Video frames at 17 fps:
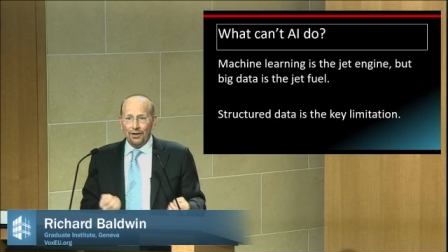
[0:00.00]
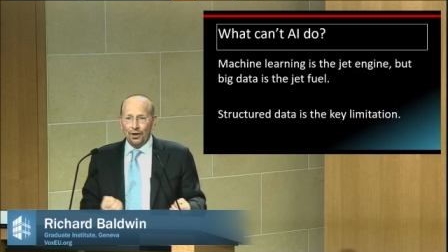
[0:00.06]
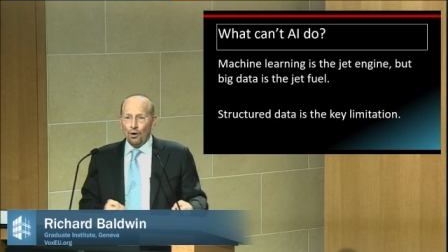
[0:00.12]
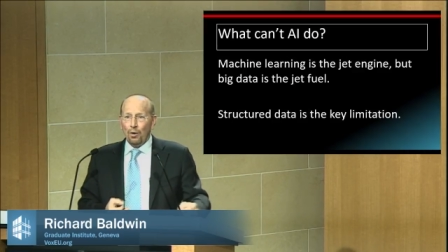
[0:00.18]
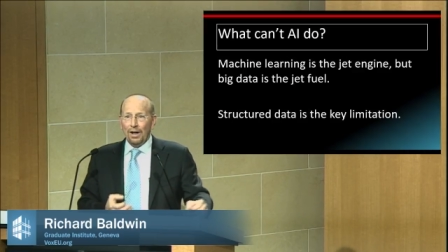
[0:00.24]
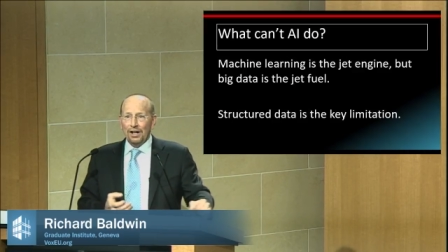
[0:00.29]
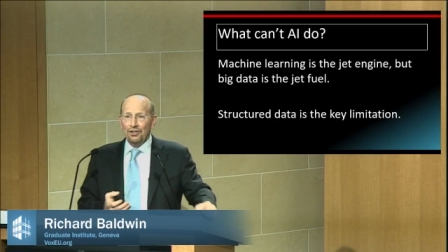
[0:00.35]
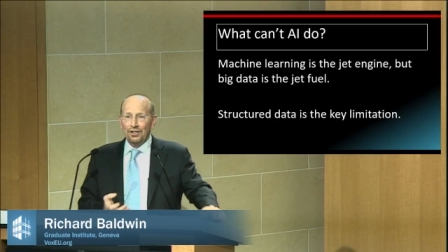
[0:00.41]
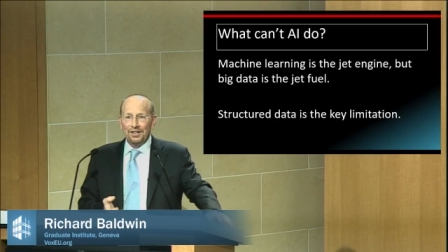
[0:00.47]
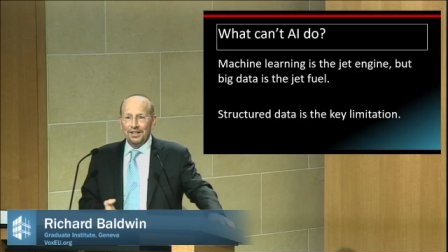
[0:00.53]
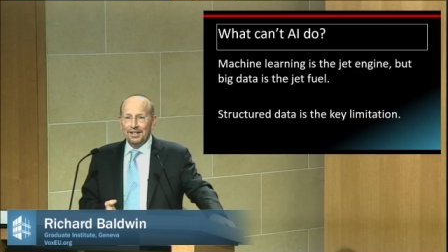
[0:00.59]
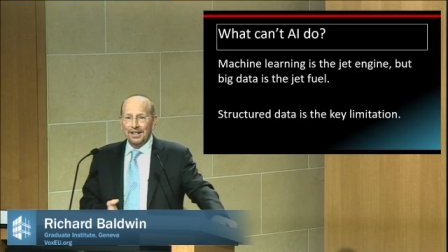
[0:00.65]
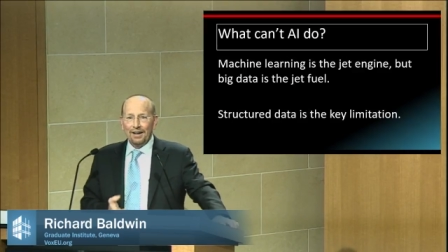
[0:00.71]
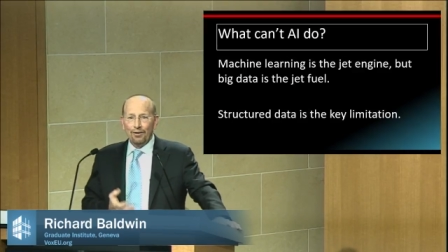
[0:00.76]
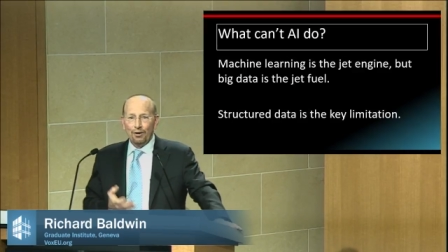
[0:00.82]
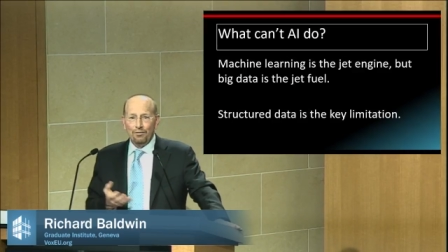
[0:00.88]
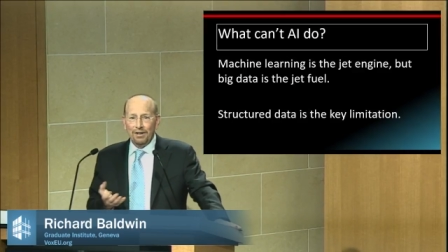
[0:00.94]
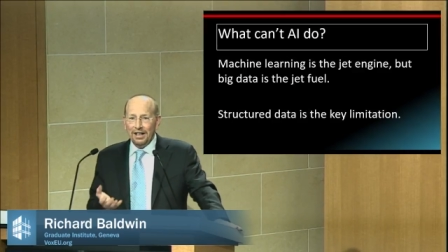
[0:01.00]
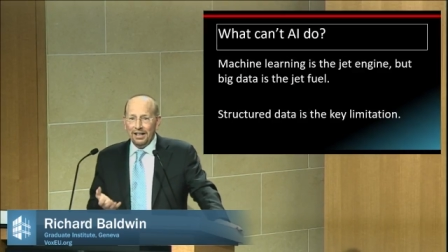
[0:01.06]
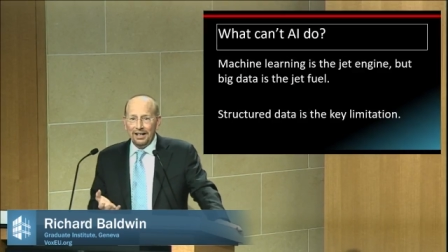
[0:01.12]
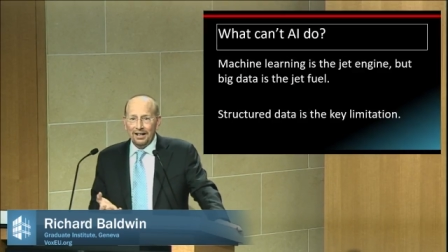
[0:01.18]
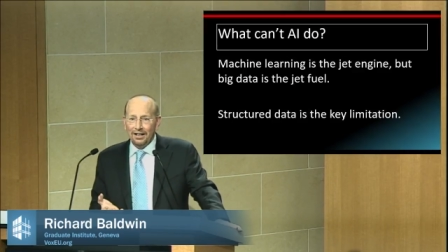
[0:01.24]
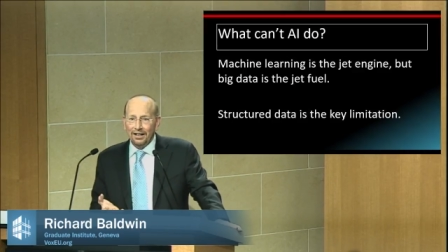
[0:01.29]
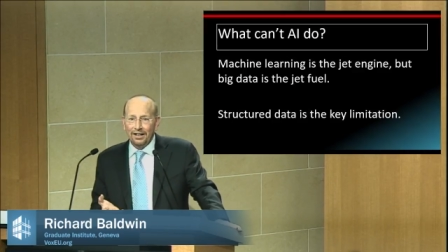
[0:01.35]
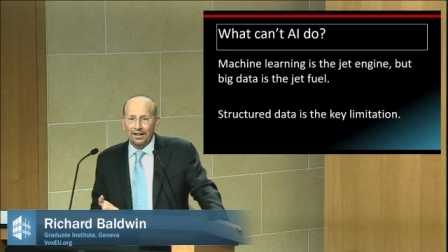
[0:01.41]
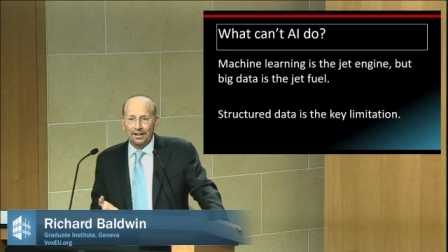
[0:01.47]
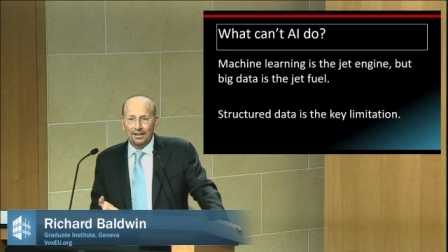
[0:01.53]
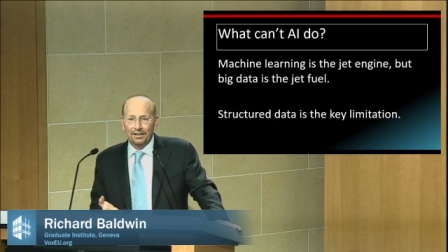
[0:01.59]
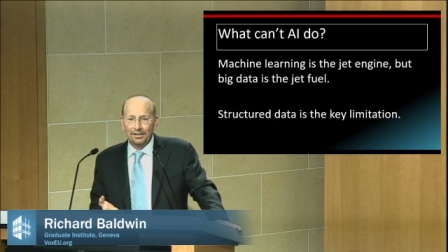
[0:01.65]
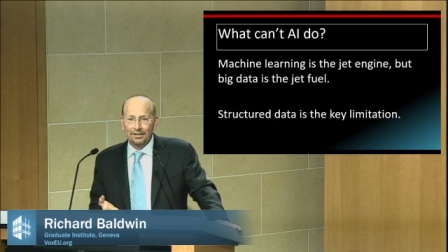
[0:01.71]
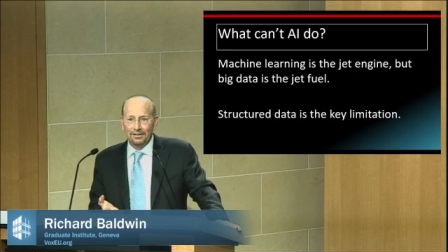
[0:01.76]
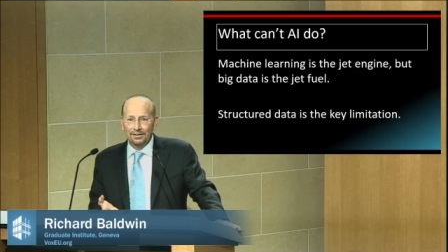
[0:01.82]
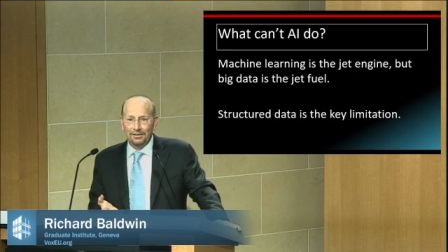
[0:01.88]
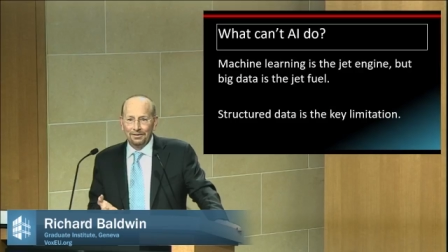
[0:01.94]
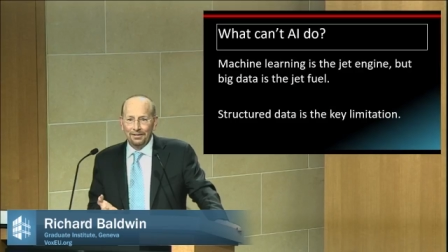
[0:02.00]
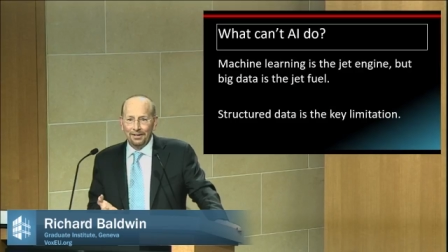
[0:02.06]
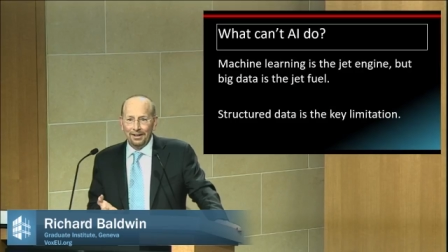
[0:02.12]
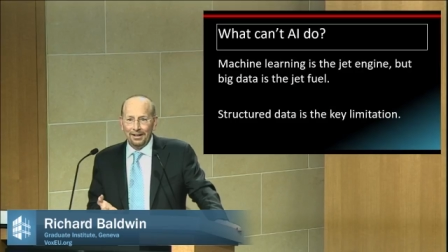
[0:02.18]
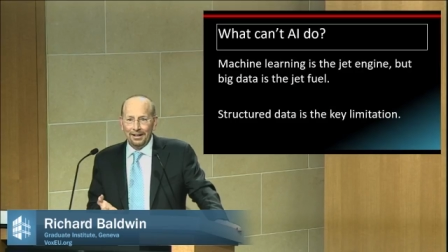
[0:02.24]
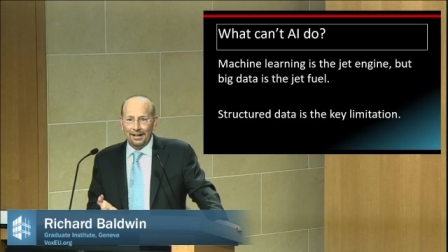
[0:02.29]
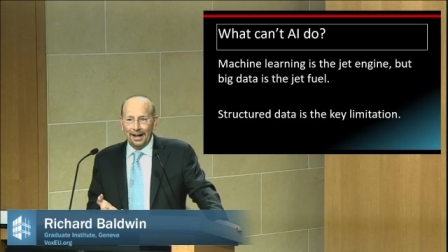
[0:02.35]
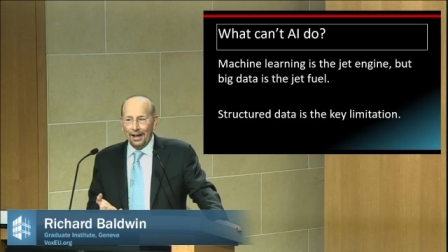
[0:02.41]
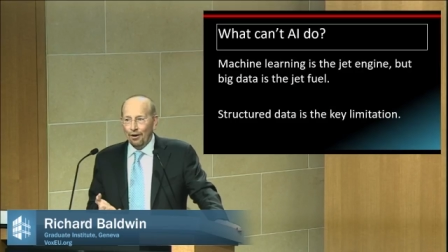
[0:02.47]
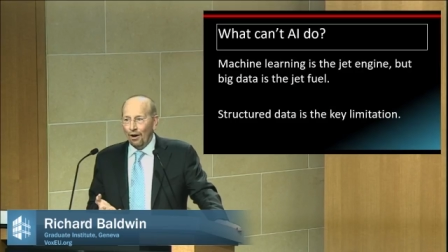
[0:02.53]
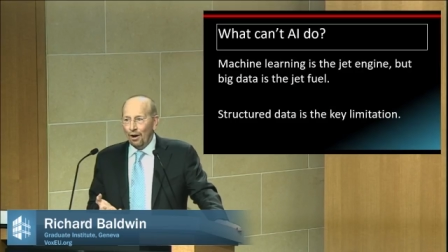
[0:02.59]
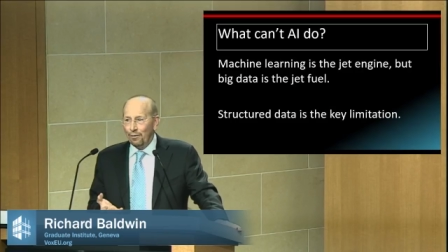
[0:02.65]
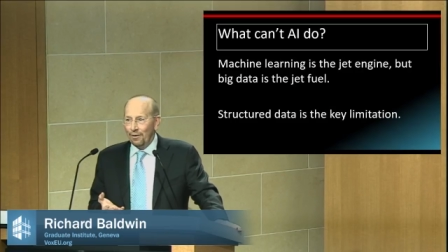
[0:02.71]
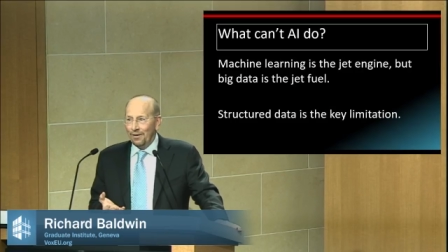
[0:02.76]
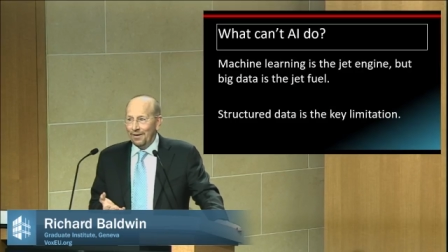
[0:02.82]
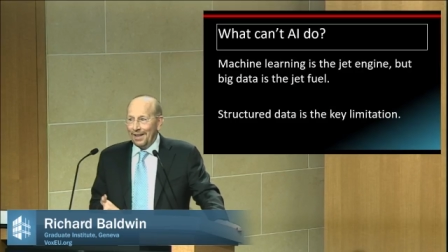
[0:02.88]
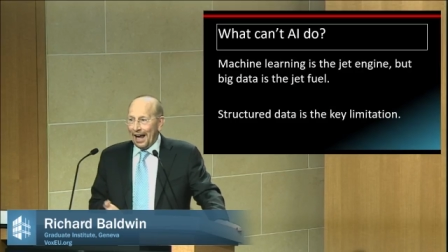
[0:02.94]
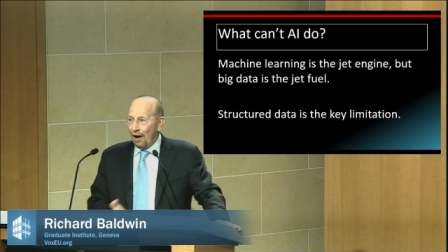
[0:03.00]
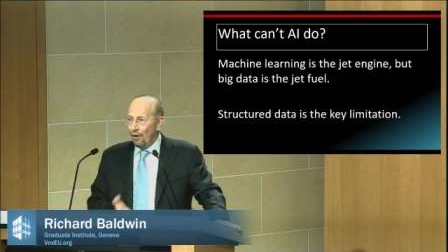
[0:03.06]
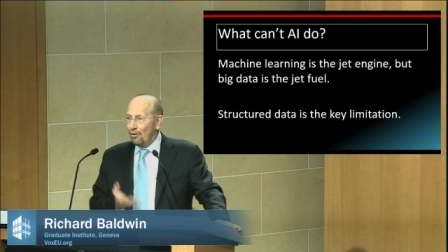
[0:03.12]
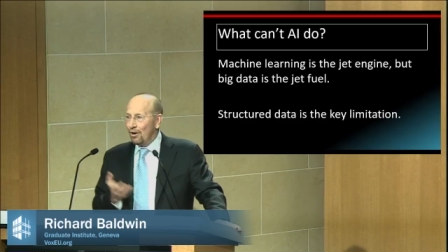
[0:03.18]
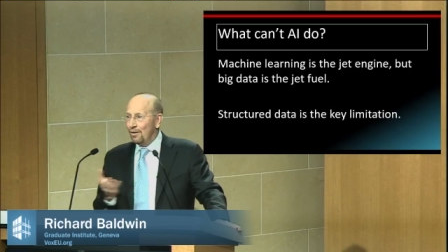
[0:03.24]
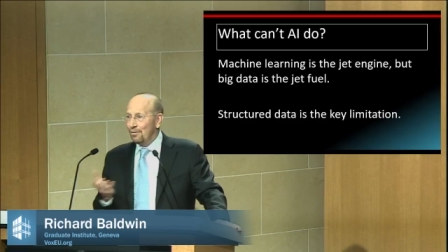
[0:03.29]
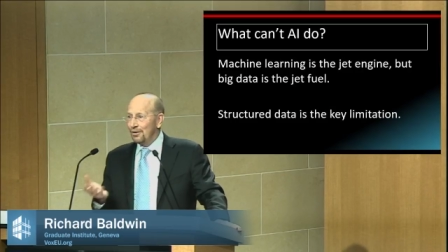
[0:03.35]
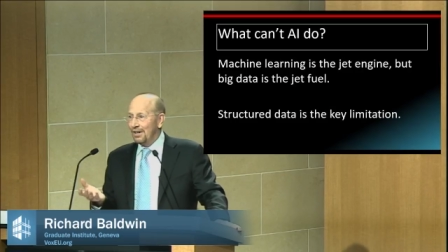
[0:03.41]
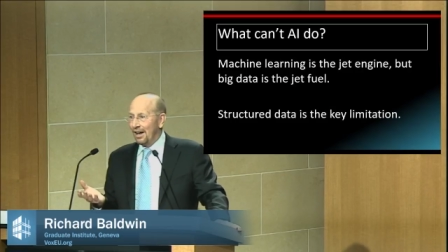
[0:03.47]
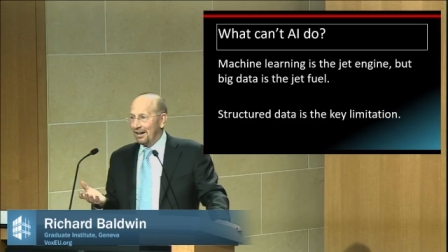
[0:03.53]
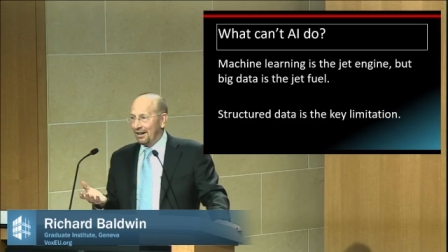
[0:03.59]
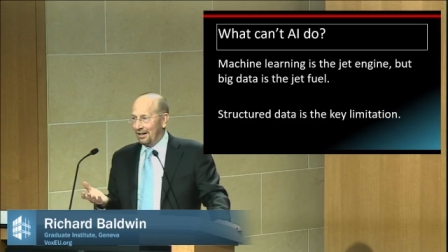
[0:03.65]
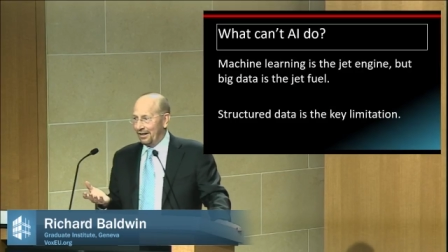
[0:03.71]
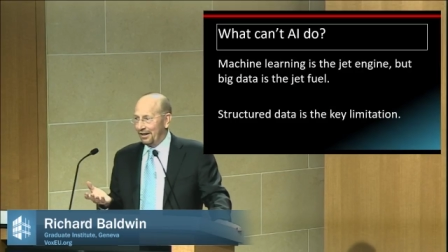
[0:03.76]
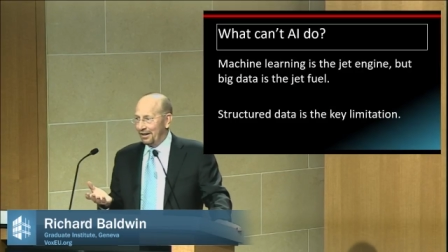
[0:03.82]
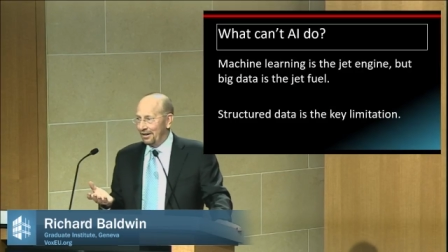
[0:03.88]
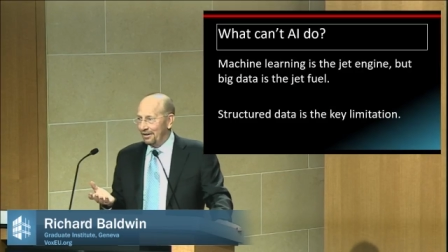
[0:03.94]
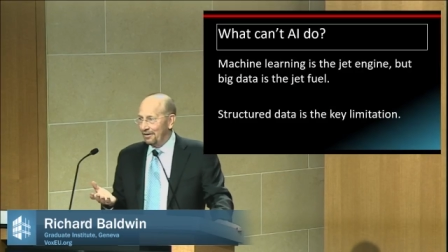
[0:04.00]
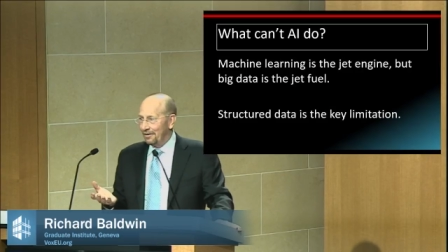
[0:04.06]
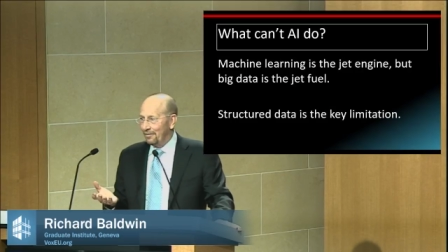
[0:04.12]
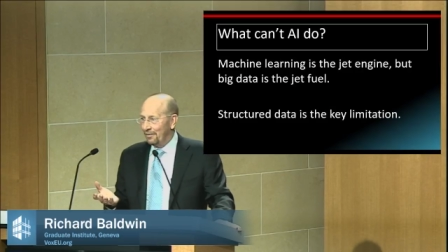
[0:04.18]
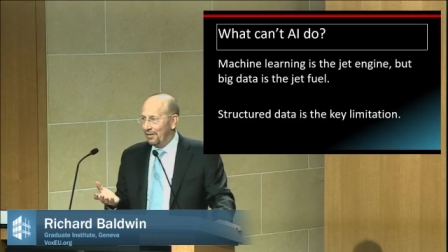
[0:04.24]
the question's never really clear. And often the outcome's not clear.